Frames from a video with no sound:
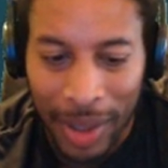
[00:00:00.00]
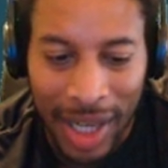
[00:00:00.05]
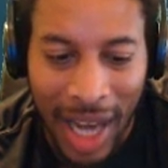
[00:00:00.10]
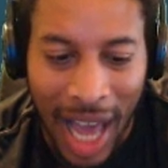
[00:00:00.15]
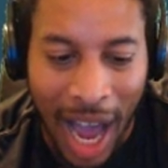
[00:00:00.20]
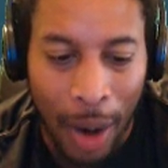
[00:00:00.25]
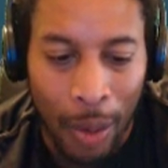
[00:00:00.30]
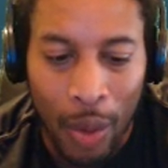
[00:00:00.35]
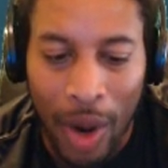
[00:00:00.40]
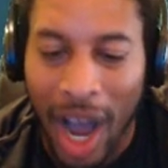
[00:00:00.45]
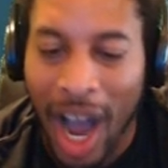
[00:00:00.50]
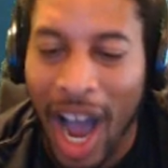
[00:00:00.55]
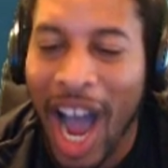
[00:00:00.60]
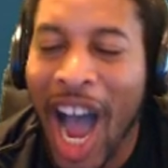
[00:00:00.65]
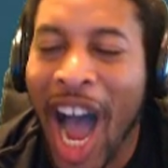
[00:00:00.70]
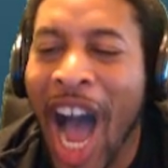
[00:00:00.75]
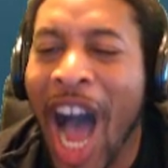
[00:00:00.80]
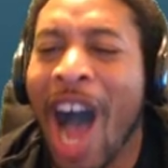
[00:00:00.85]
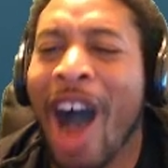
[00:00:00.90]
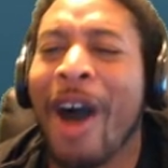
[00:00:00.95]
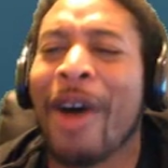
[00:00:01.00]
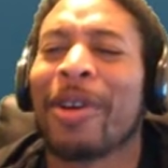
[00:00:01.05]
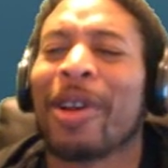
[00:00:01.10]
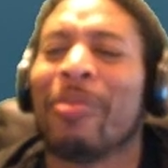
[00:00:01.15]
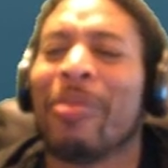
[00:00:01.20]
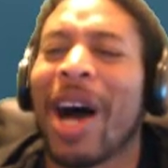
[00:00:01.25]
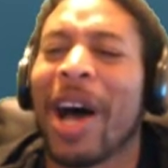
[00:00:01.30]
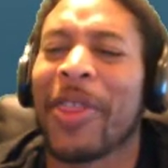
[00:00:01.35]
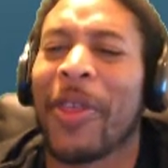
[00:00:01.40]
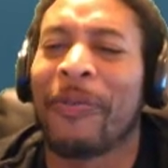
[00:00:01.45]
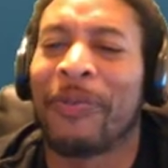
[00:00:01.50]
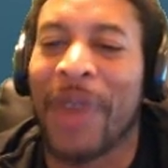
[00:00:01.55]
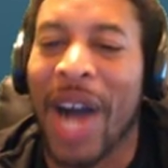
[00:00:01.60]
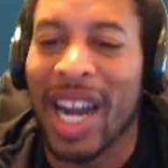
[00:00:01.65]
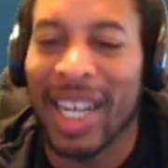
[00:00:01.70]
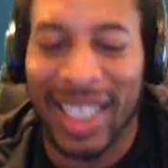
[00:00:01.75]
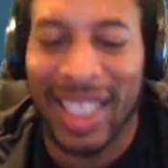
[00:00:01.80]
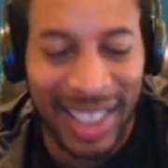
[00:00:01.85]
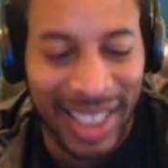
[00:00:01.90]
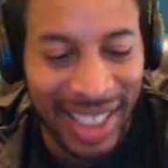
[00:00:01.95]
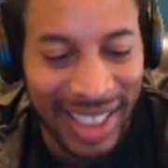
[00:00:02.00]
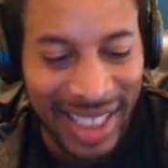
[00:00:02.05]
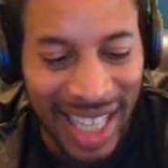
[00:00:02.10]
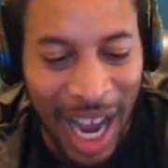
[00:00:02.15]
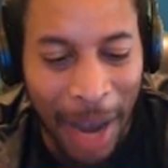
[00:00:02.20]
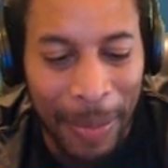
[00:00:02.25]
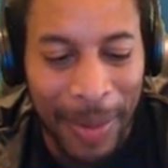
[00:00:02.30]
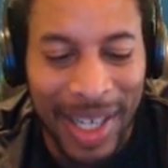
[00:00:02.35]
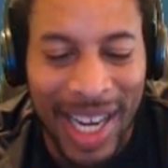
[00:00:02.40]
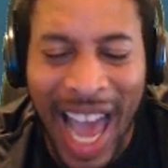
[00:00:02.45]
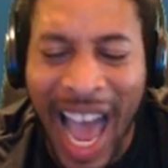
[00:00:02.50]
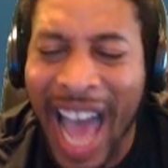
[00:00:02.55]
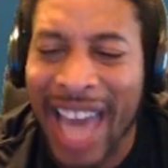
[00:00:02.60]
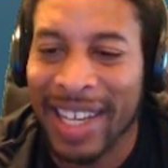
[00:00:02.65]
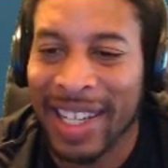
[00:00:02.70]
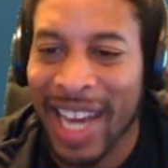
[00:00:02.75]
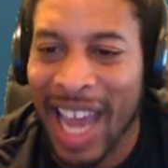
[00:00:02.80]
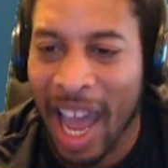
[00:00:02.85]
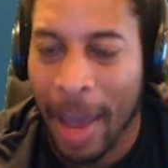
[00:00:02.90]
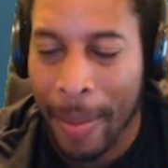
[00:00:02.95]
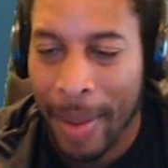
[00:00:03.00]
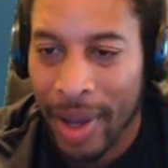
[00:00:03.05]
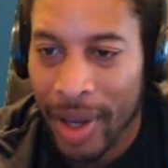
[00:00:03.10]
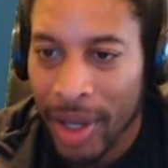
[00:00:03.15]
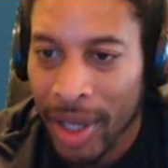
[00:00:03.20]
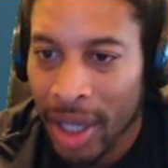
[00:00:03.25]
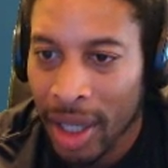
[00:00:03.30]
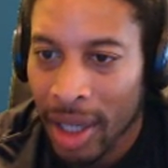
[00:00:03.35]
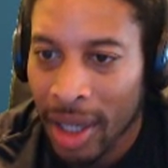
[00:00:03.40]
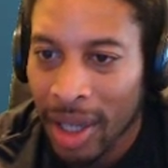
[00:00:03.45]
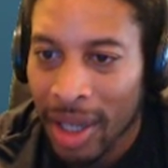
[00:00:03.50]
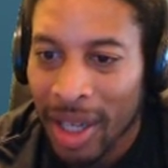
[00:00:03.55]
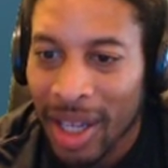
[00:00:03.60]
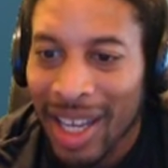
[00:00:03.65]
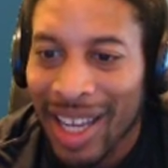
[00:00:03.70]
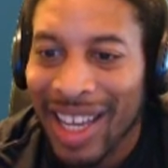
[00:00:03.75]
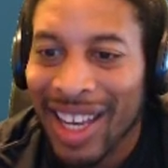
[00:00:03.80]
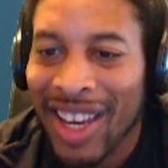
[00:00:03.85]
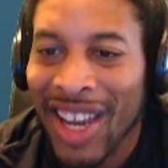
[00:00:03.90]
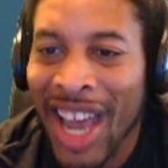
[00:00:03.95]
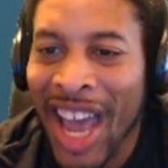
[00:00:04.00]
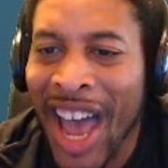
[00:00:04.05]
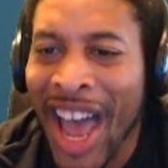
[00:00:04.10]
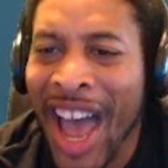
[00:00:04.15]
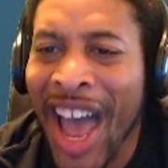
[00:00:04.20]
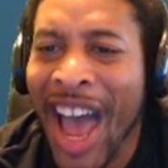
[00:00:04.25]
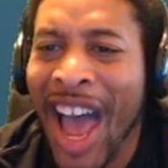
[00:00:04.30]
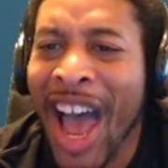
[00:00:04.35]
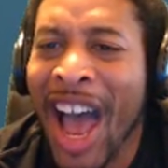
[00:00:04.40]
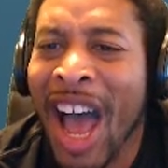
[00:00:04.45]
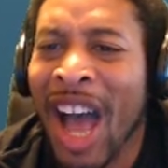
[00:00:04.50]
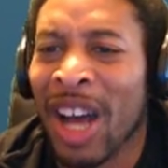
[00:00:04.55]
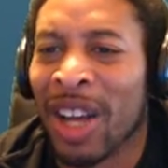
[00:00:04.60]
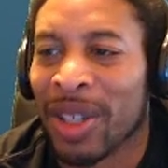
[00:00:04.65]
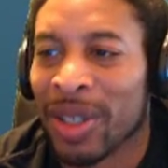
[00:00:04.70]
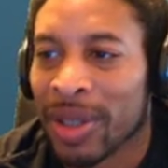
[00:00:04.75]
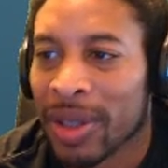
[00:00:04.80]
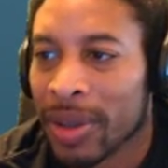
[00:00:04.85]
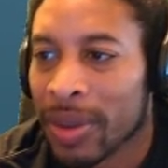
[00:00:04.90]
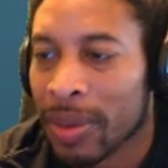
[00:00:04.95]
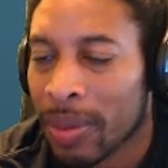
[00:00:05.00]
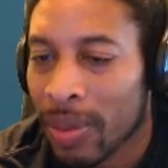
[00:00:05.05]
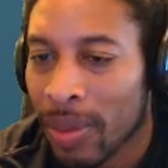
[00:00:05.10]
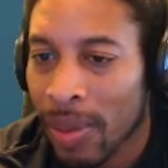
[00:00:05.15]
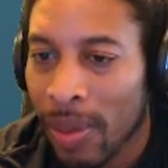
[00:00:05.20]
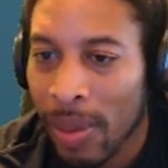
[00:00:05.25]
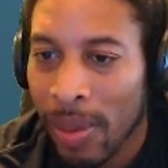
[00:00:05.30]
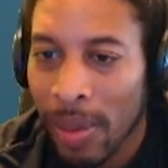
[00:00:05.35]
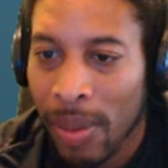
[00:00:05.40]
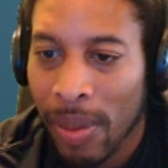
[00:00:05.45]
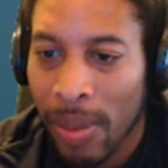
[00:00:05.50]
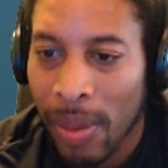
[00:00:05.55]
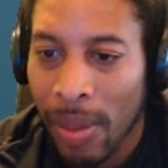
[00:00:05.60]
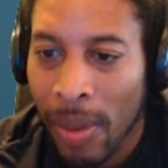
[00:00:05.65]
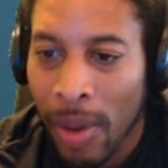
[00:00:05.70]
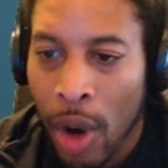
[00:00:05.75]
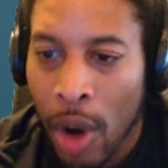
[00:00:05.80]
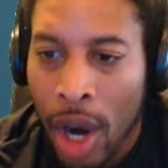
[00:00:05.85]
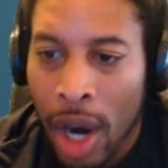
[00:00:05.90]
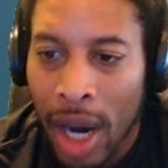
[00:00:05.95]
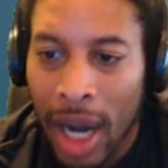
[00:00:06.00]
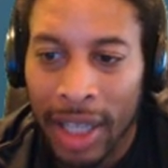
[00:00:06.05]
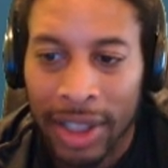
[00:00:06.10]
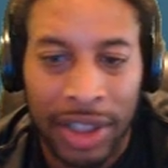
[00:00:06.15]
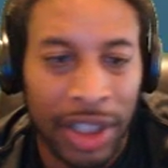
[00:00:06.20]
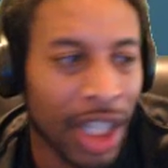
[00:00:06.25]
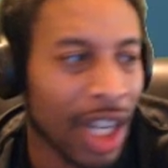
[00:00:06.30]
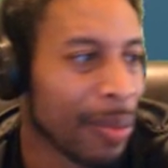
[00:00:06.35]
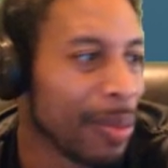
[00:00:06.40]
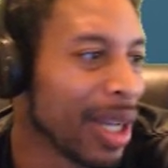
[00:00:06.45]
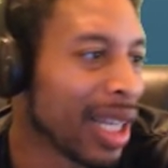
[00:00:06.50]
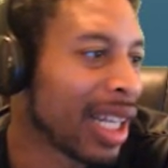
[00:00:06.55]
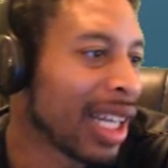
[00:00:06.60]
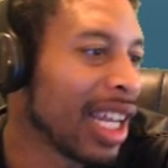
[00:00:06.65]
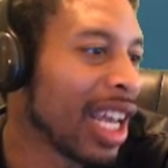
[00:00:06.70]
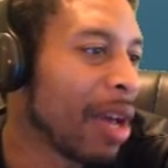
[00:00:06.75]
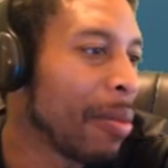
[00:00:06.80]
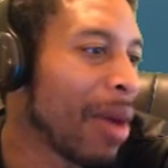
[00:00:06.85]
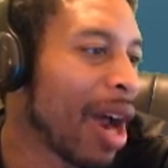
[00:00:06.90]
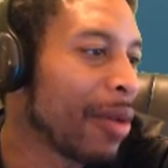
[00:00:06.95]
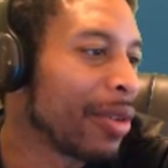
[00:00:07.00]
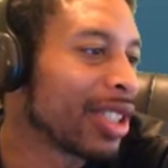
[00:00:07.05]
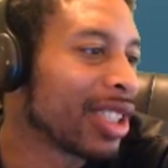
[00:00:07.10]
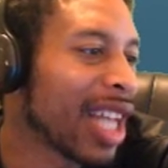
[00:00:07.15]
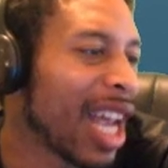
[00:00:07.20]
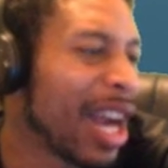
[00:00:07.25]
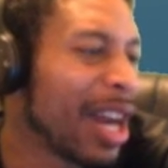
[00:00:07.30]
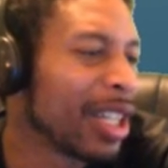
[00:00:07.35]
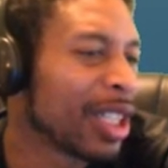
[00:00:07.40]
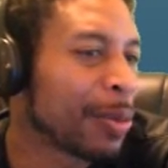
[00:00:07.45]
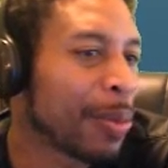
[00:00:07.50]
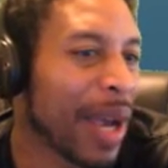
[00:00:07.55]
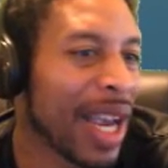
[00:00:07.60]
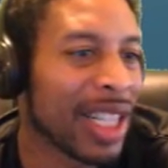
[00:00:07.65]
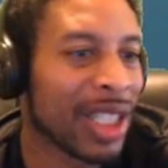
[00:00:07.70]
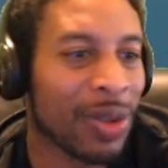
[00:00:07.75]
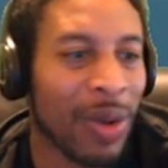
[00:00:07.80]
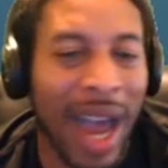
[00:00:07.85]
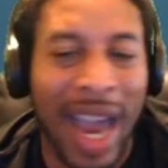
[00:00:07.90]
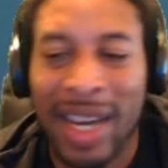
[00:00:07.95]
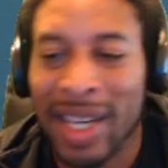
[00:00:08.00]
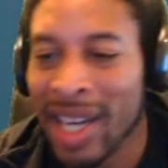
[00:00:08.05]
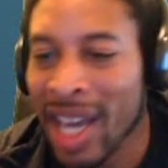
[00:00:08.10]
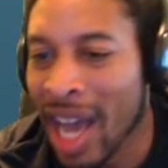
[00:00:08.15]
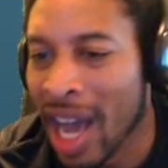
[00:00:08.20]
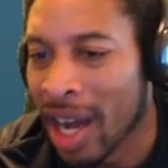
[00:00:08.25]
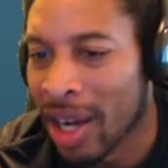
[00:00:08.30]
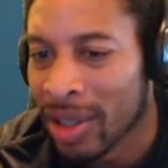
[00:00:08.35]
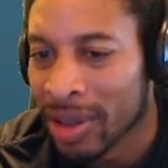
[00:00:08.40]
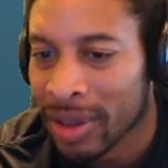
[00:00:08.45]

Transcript: out where all the motherfuckers is jumping out, damn it. Yeah! I should be clearing my reserve space right now.